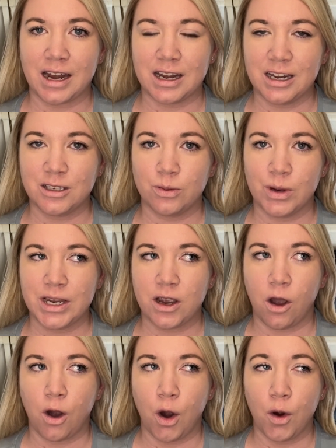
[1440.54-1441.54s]
And next week,
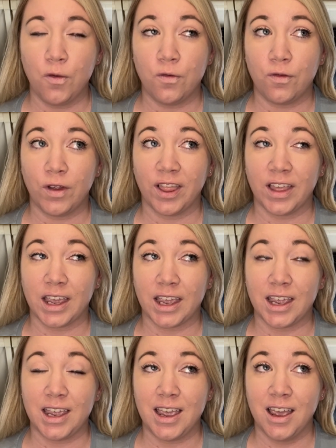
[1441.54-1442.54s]

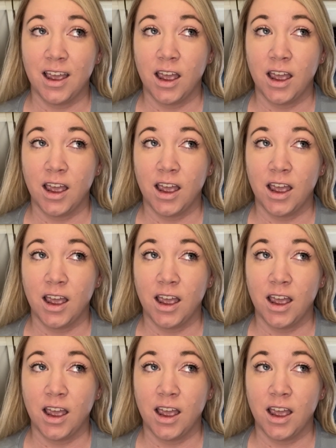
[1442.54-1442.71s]
hopefully,